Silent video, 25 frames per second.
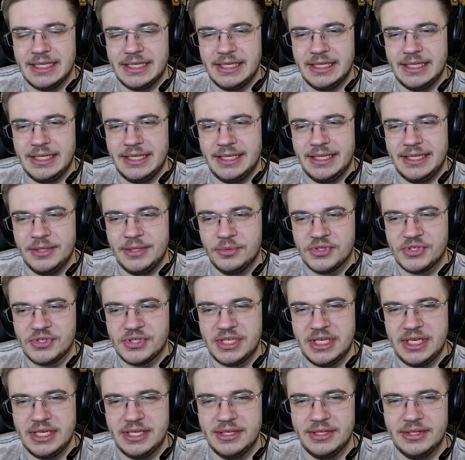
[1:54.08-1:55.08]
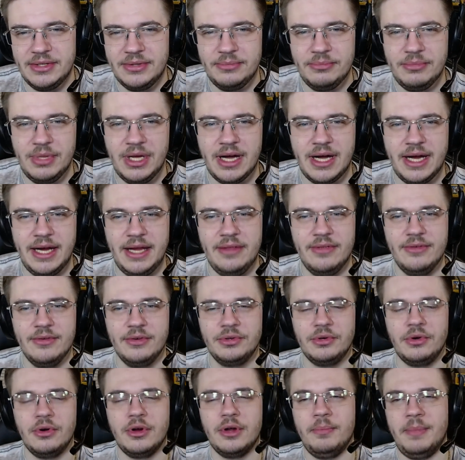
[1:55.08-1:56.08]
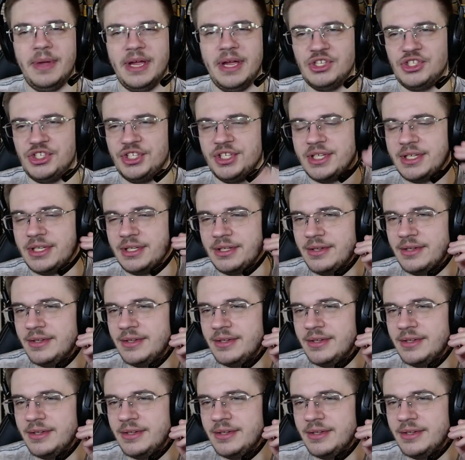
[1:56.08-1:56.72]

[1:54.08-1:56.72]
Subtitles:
he was hidden behind the rock magic,